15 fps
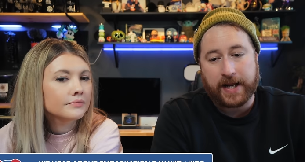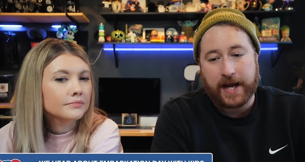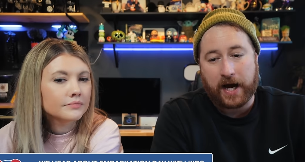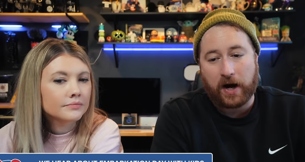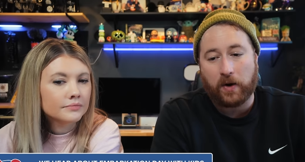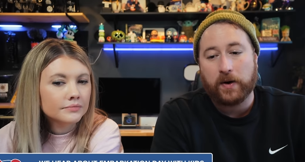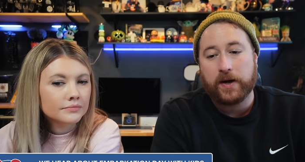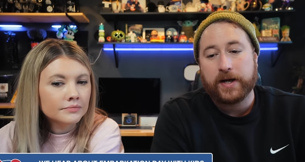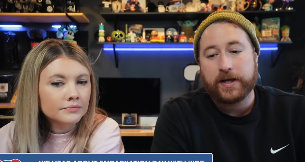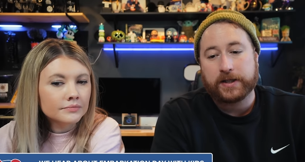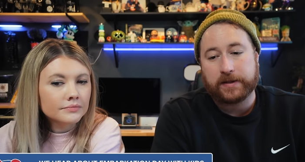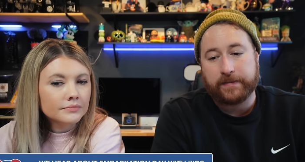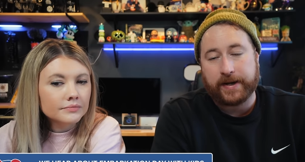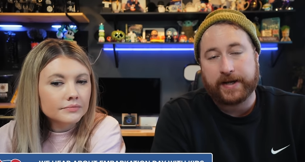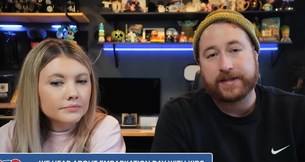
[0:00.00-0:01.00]
Speaker 1: and how
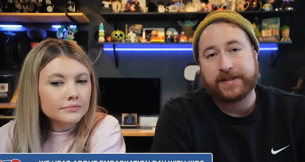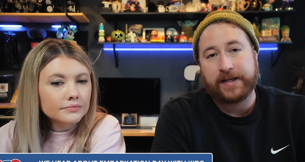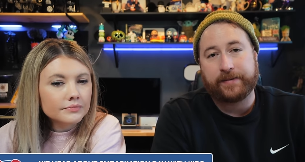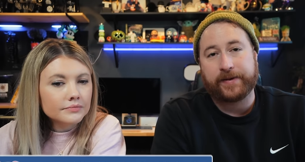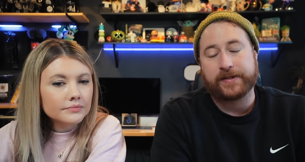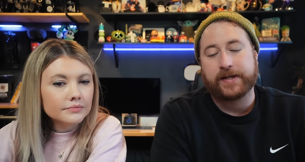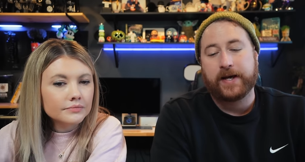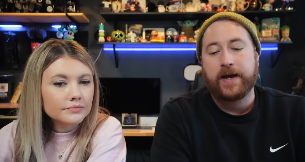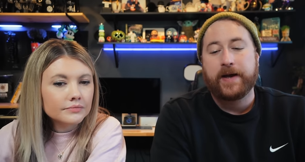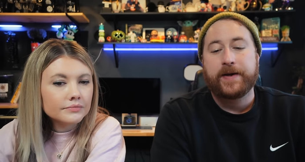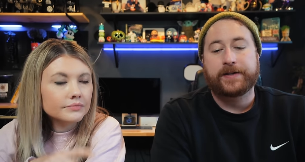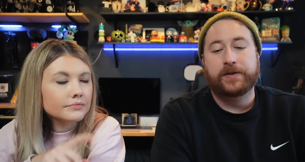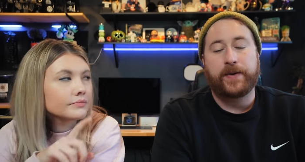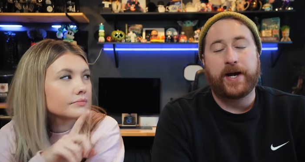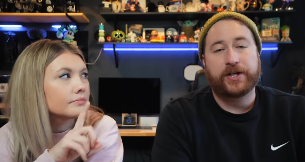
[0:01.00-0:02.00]
to make it seamless.
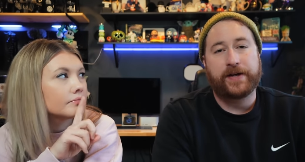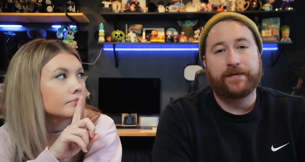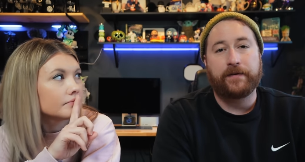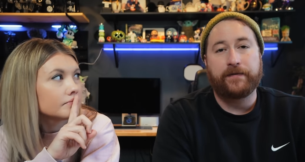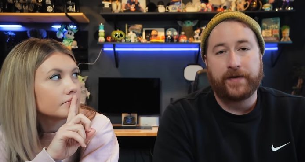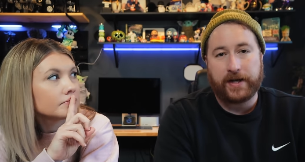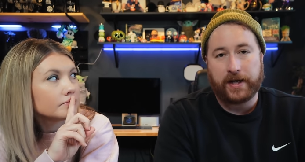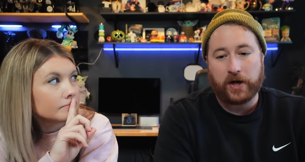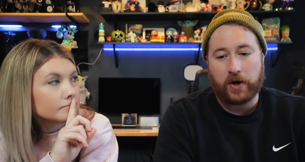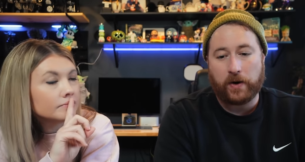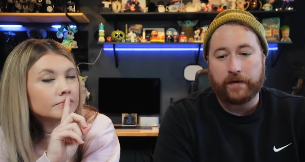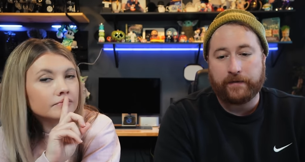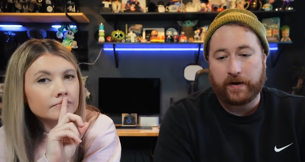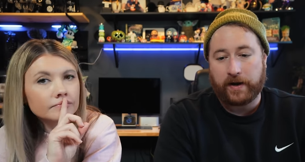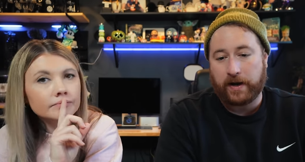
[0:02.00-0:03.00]
So we actually have a video
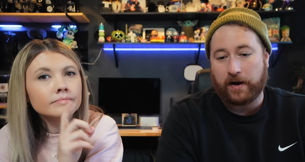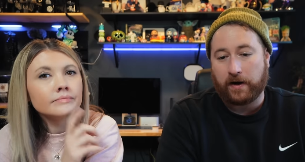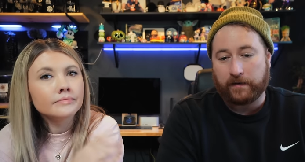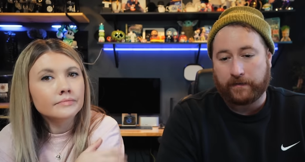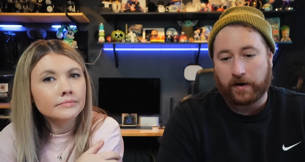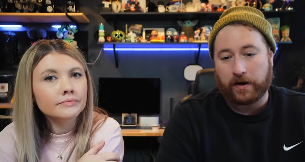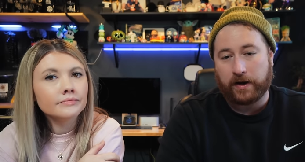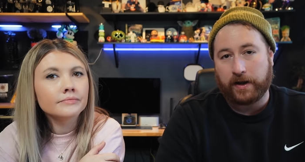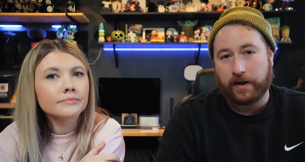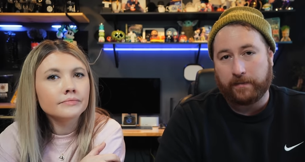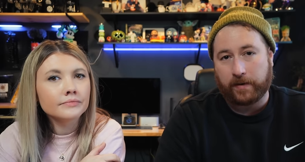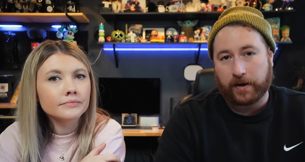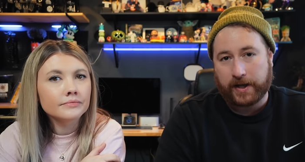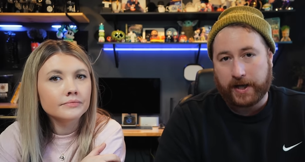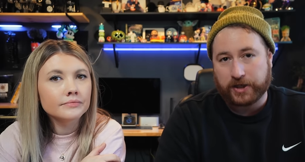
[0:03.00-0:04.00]
mm-hmm. of, our
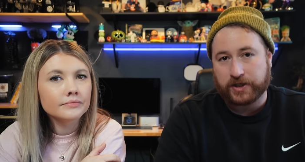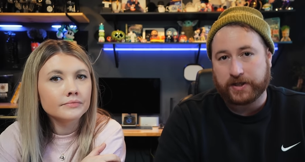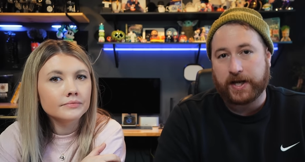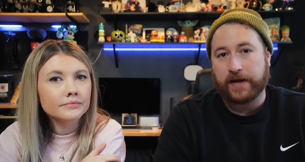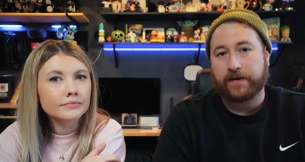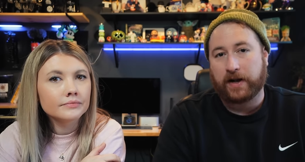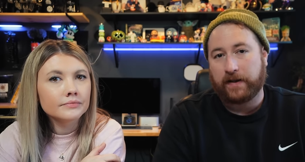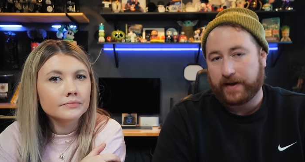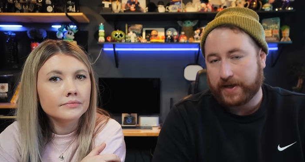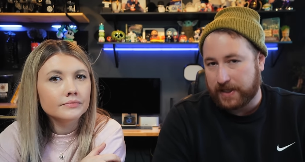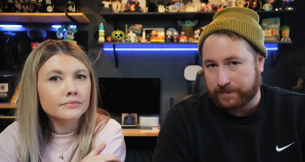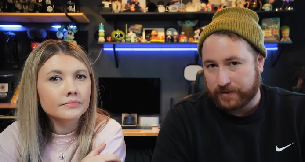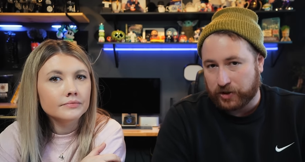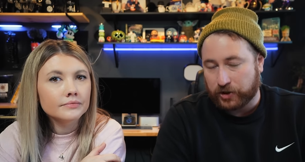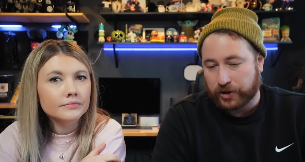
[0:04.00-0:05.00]
embarkation day, kind of like
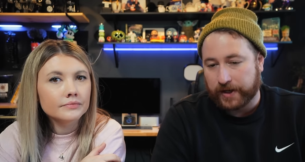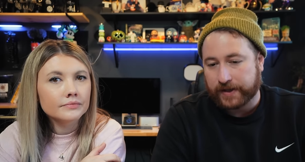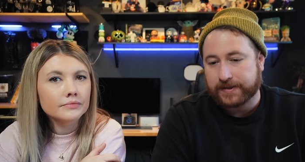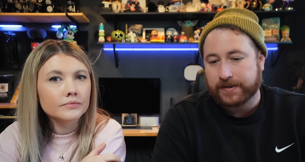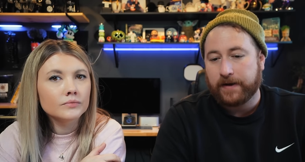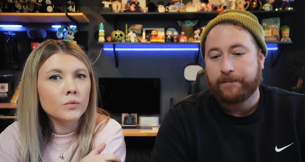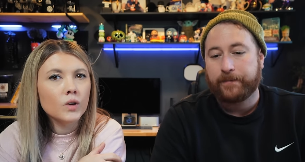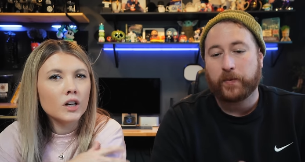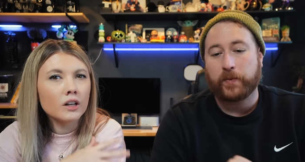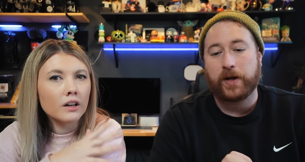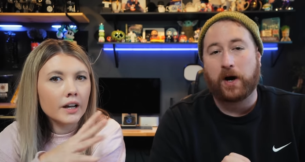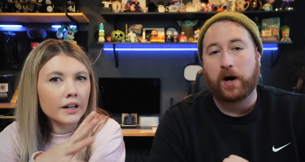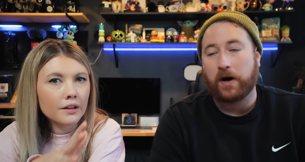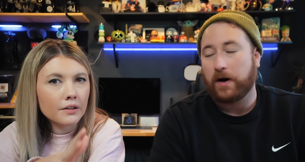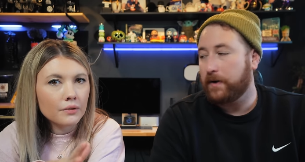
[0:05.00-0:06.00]
tips and tricks. Walk we, you
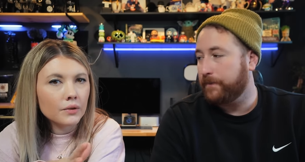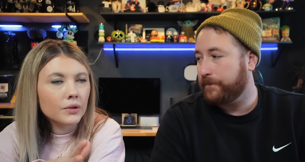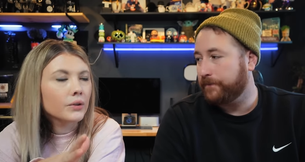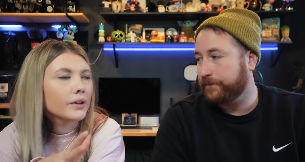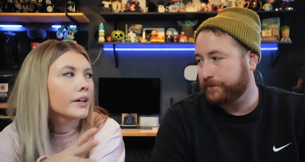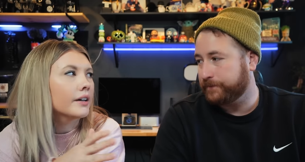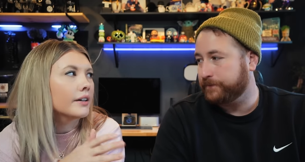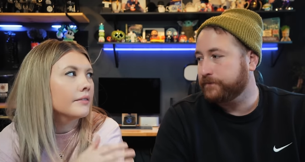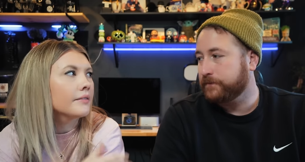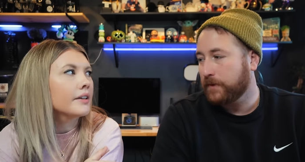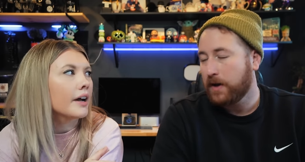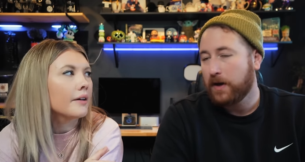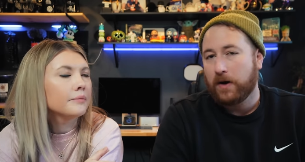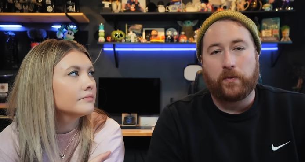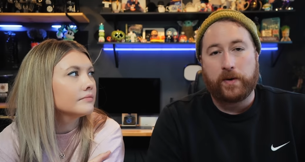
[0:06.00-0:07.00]
kind
Speaker 2: of through mm-hmm. it.
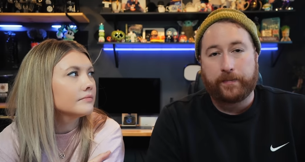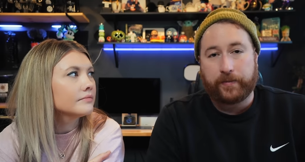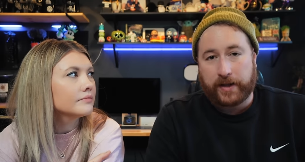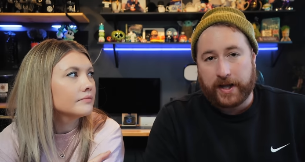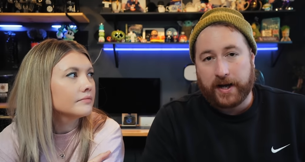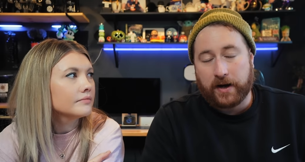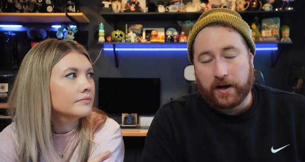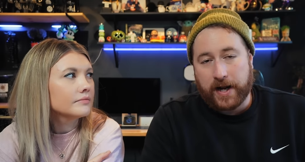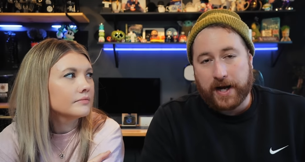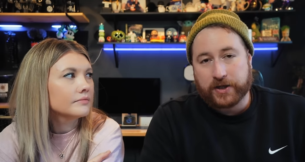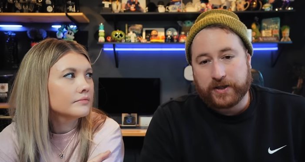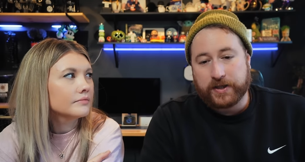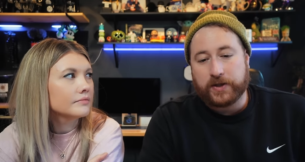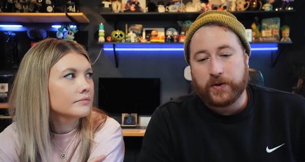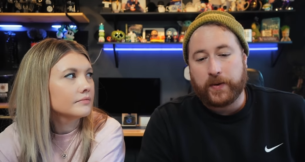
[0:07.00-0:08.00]
Yeah.
Speaker 1: We plan on
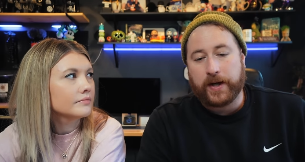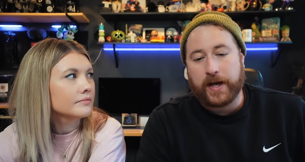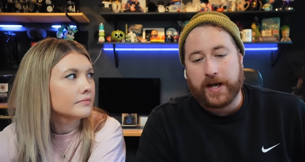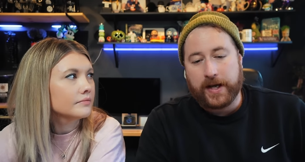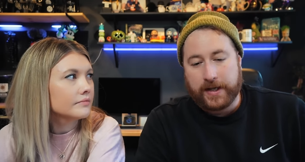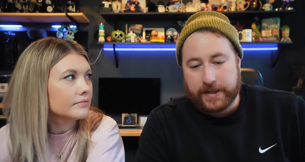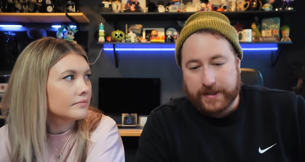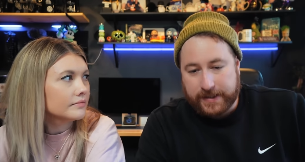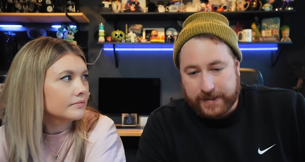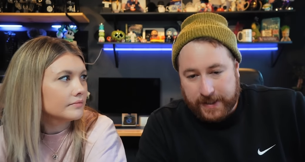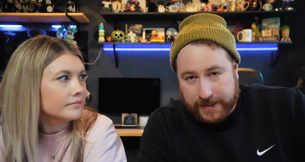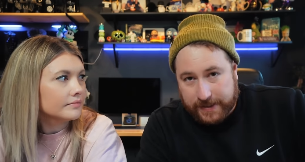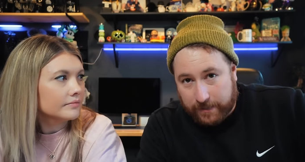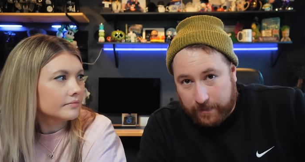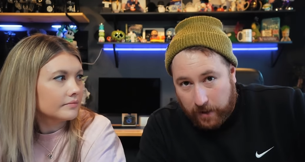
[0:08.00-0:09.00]
actually doing a
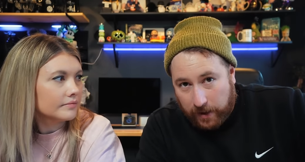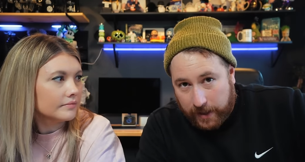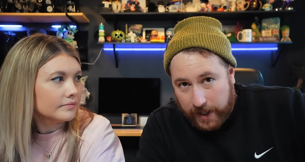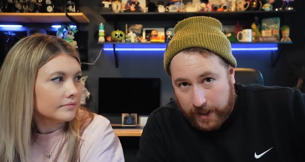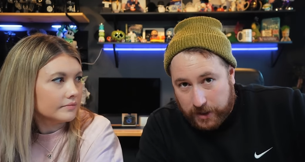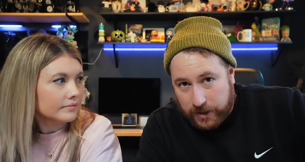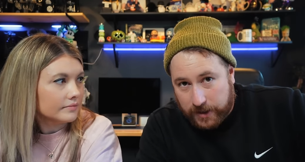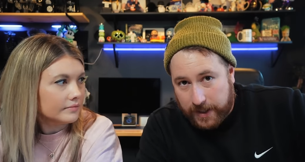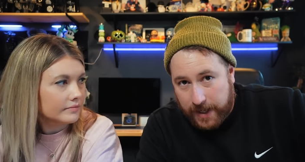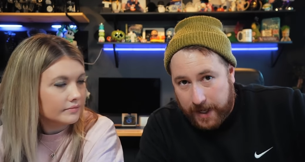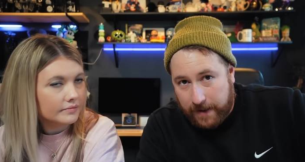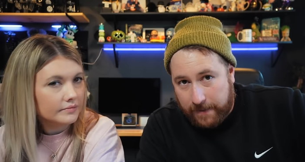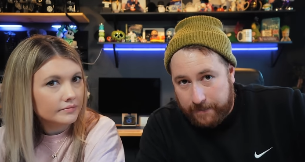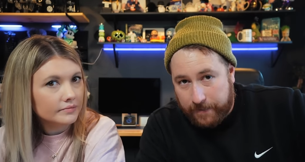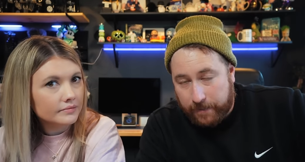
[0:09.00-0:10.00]
disembarkation
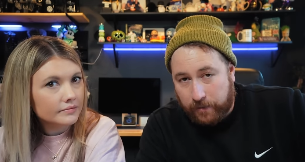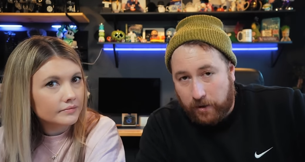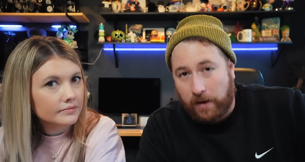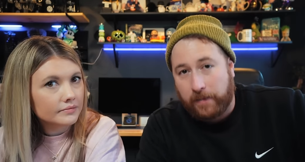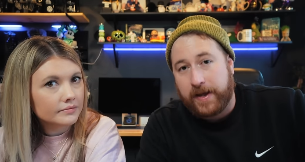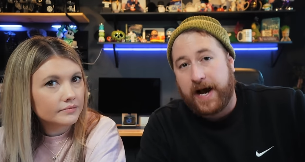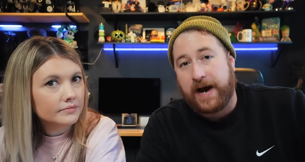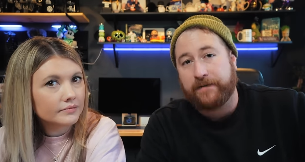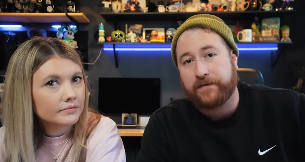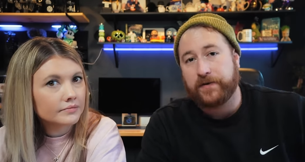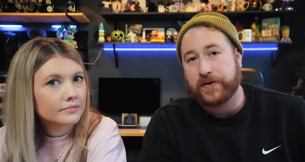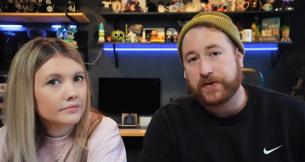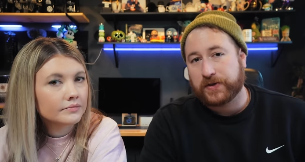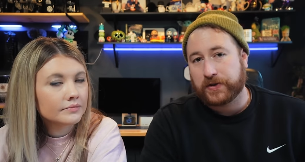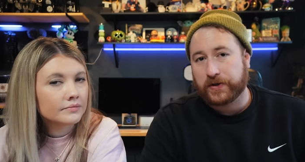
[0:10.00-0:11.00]
day probably after
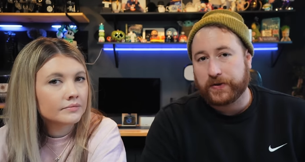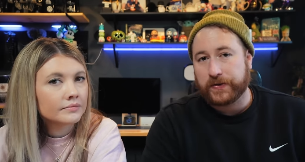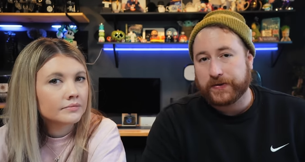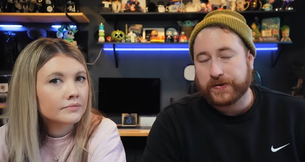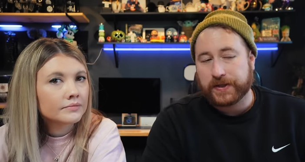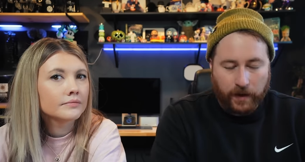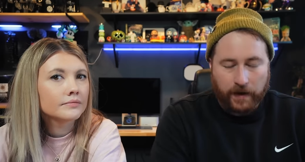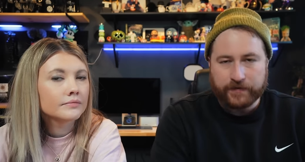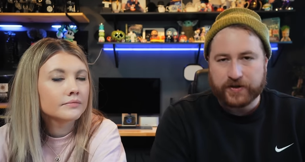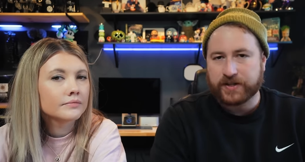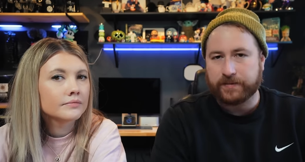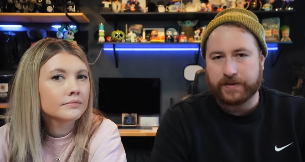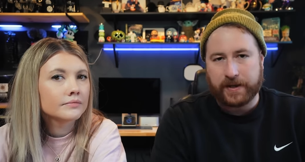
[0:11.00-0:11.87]
this cruise of just some